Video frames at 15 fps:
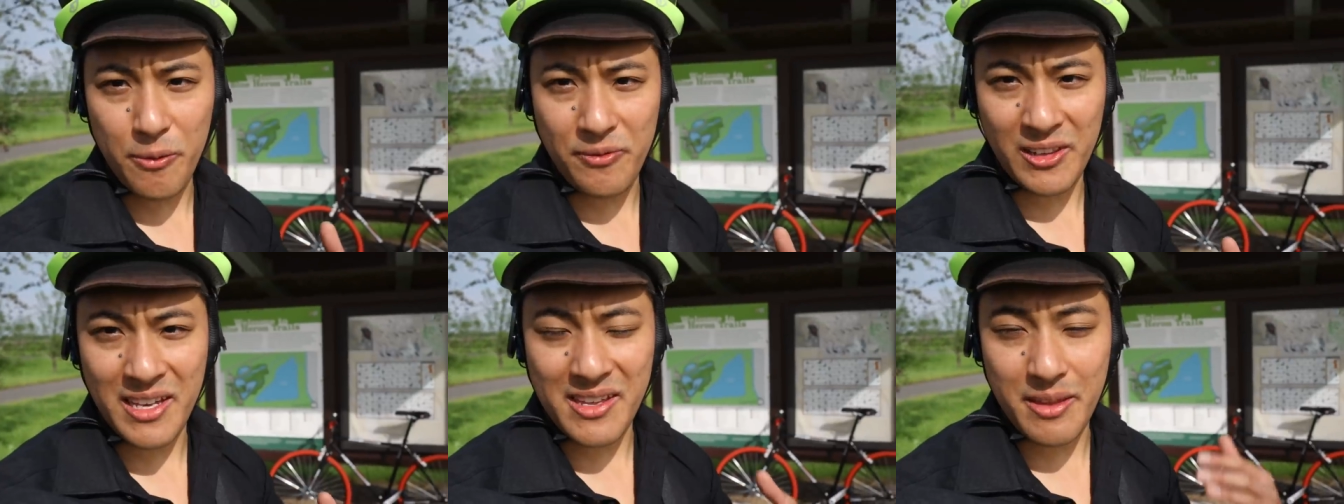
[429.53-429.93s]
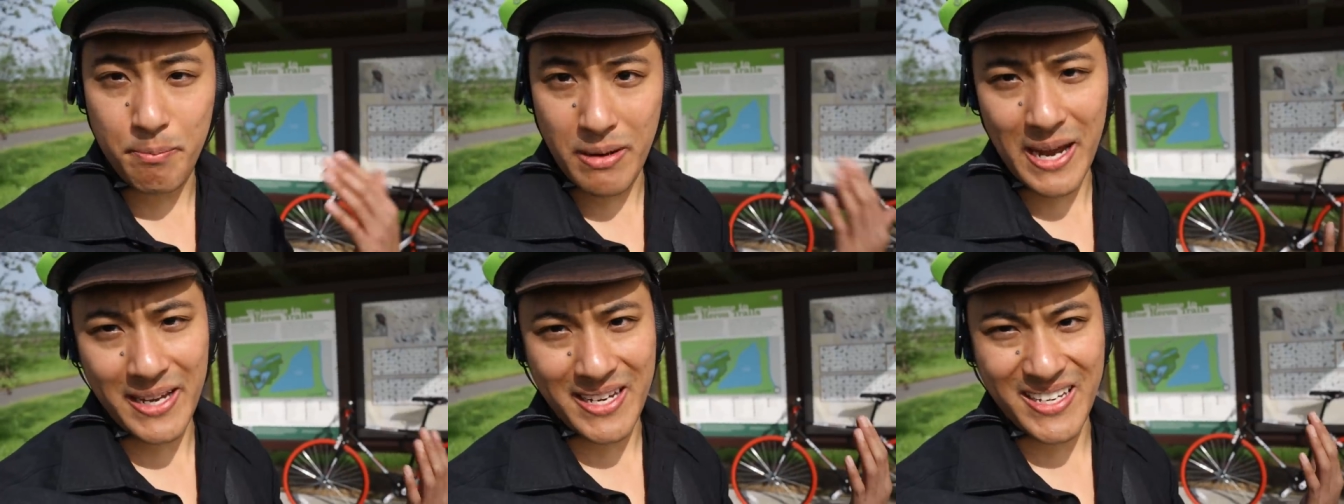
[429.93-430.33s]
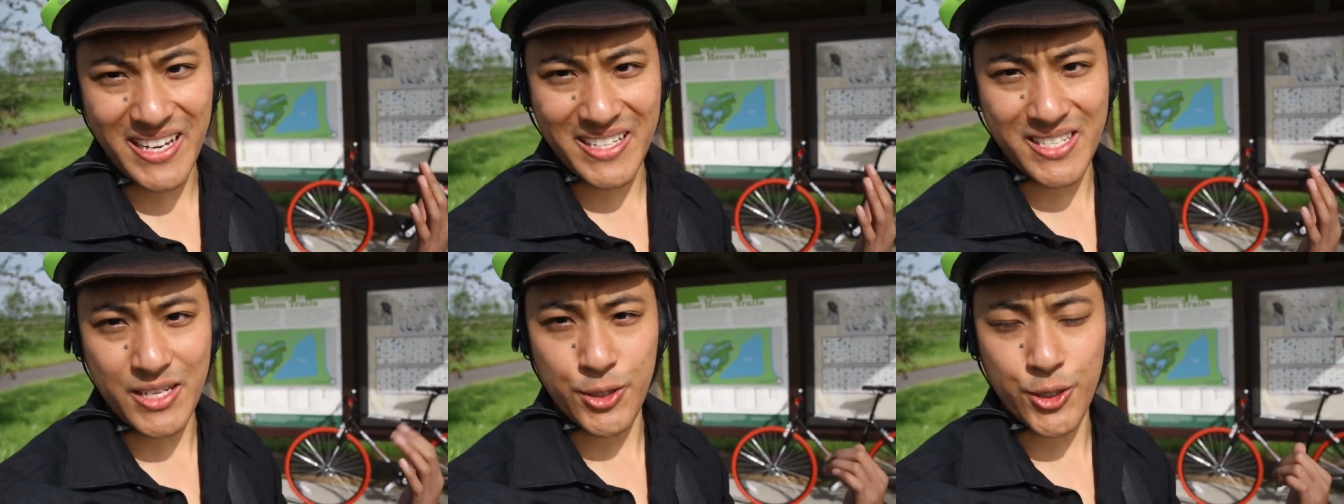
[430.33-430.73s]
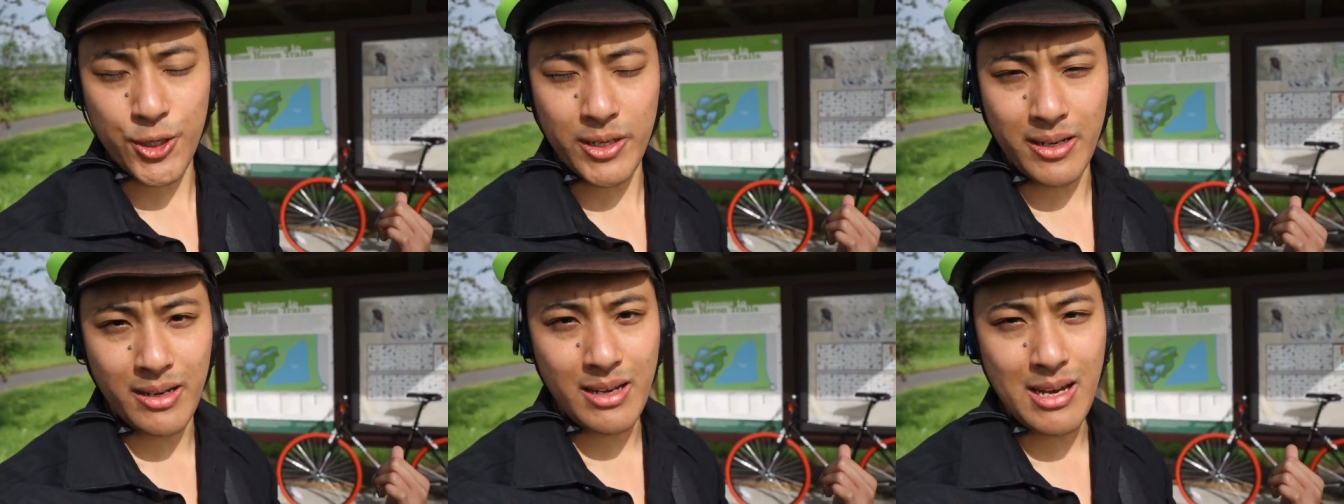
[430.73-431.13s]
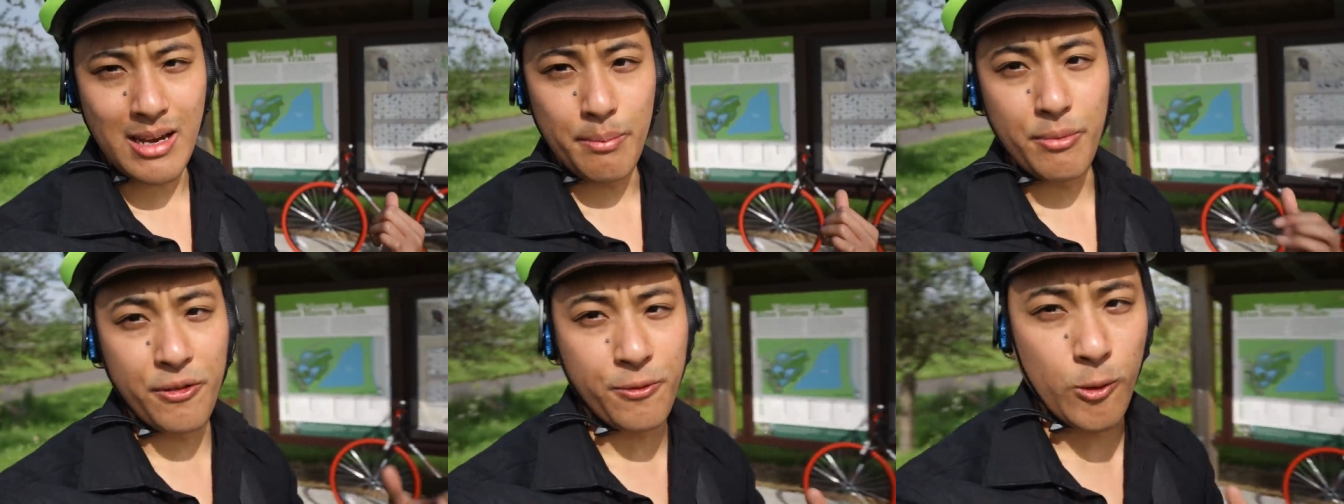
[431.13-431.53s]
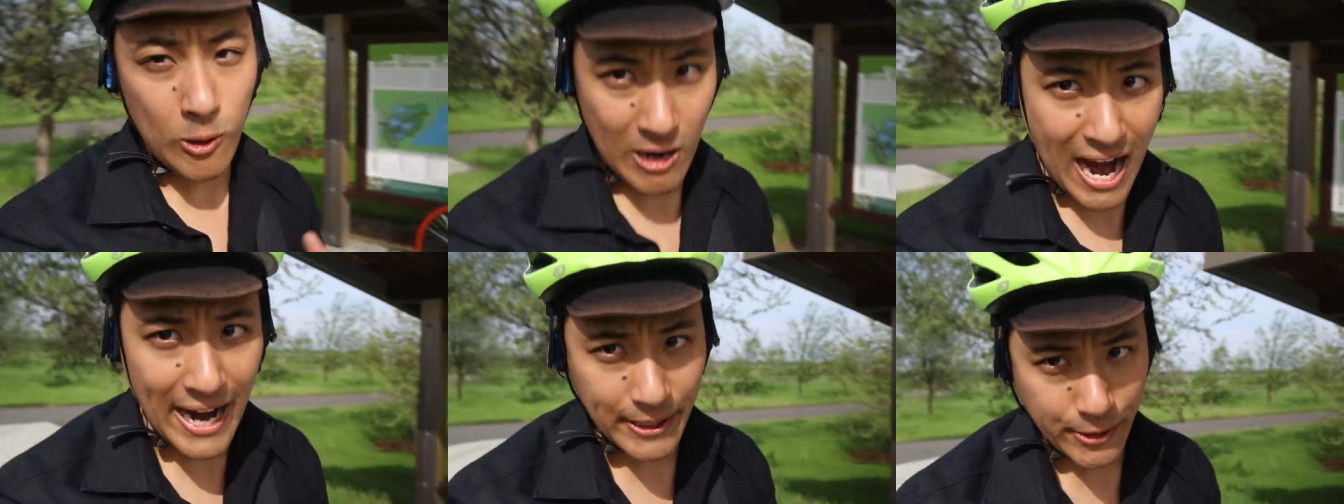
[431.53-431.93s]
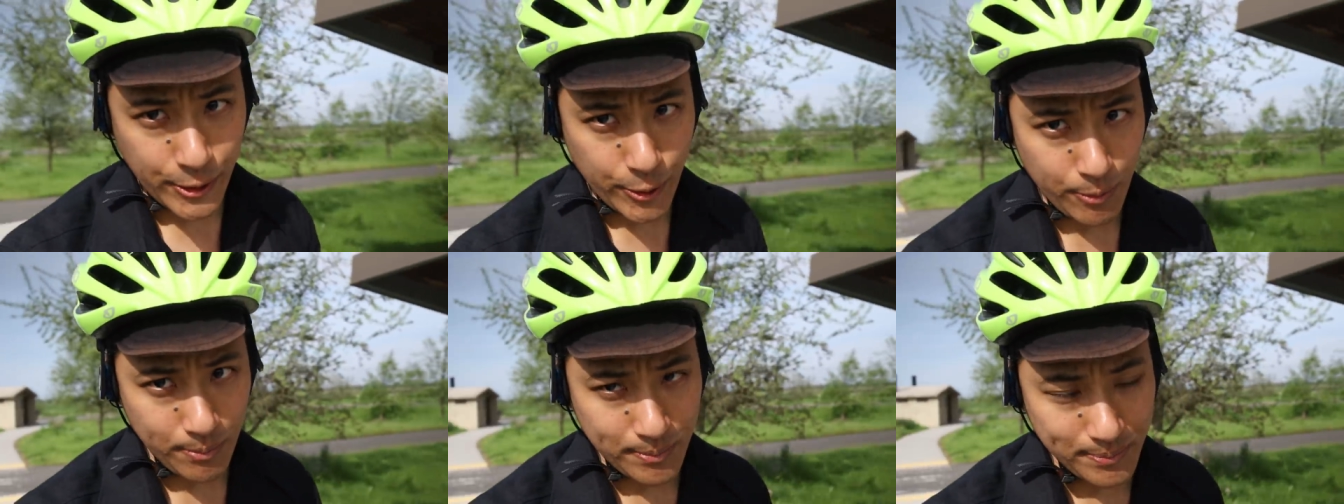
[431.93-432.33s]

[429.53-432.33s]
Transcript: hopefully the bike gets injured before I do.